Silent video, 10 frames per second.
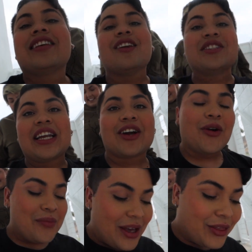Se los
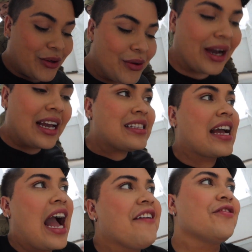recomiendo, you guys.
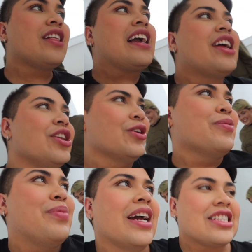Like, I feel like a
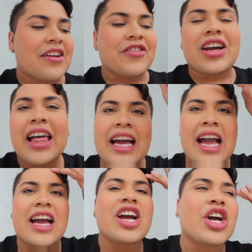new bitch. I feel like
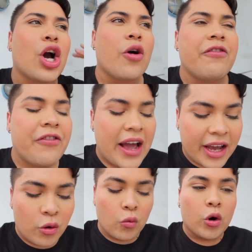I can go fight
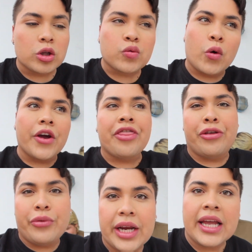in World War
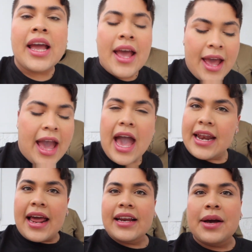III
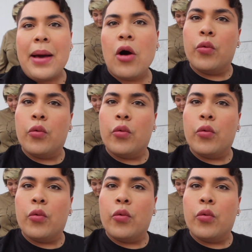and I'd come out